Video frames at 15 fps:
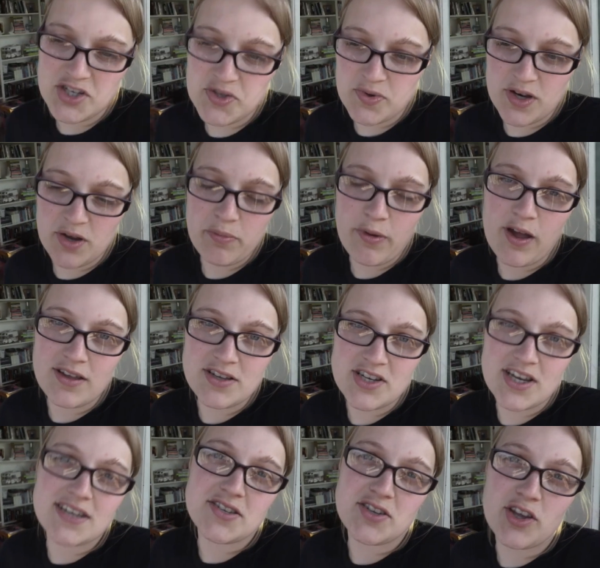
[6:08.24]
I just want to
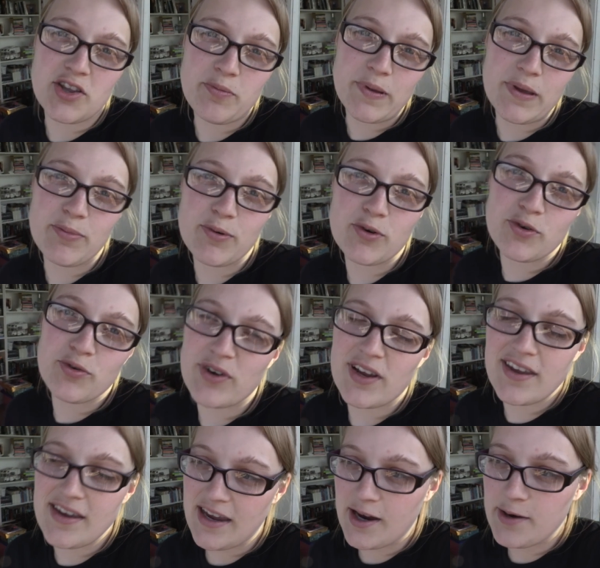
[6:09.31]
apologize to all the people who
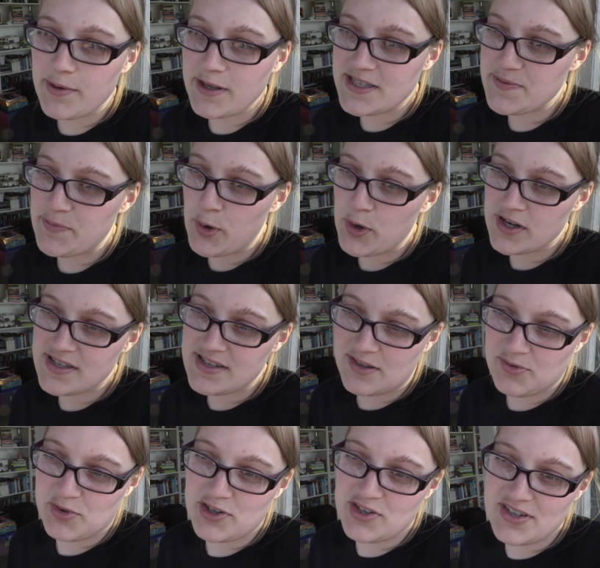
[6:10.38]
really care about sports
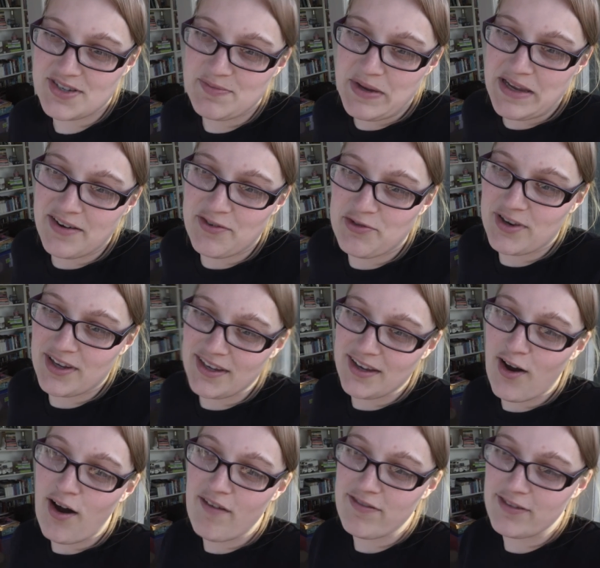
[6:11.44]
and we're just being really
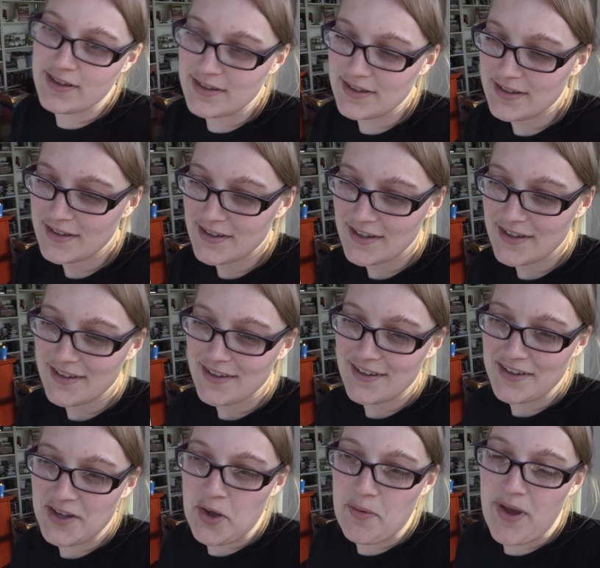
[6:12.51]
awful
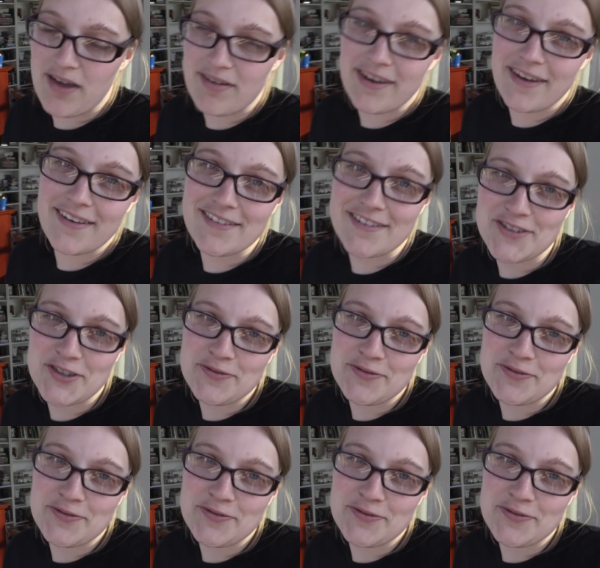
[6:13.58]
about it.